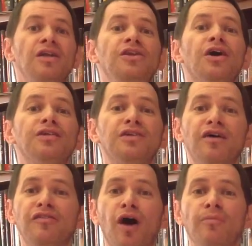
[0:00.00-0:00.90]

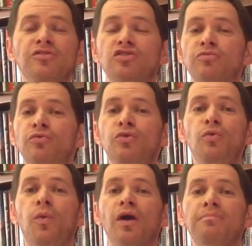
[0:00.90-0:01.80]
Nadav comes from a
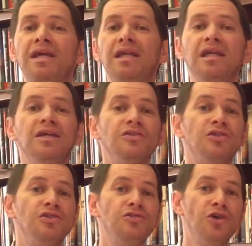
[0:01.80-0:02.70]
root word meaning
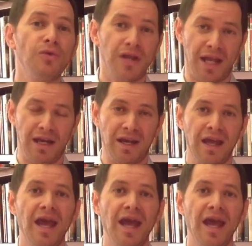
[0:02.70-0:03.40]
to donate.